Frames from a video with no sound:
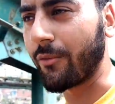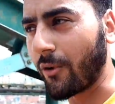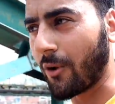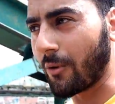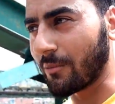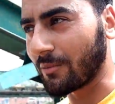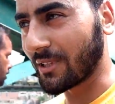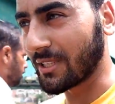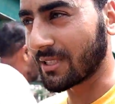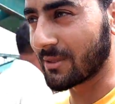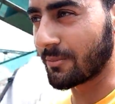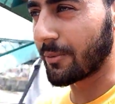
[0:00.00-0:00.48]

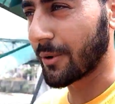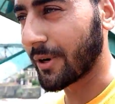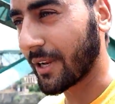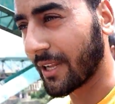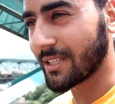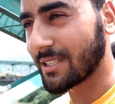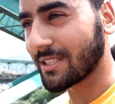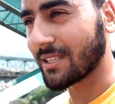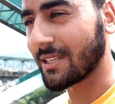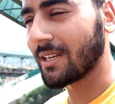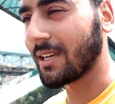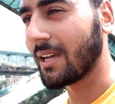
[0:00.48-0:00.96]
from this
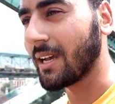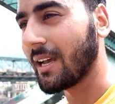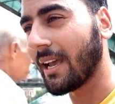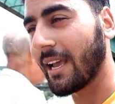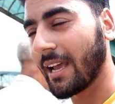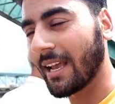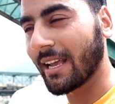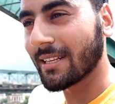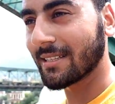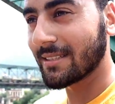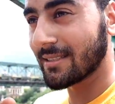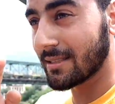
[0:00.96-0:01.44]
bridge
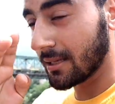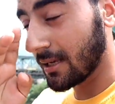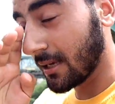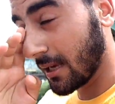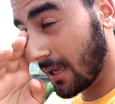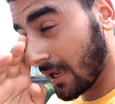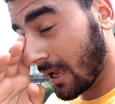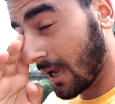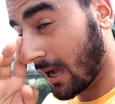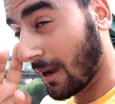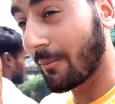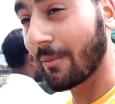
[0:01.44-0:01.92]
is
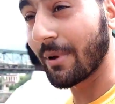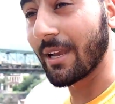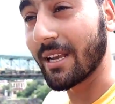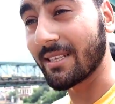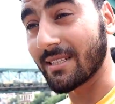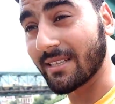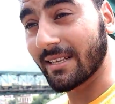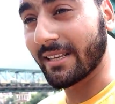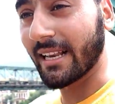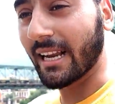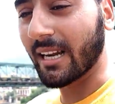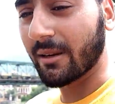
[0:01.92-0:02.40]

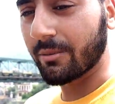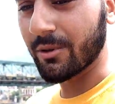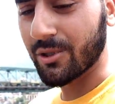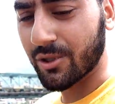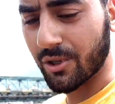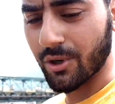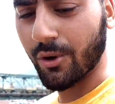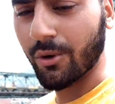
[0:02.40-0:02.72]
amazing. Let me show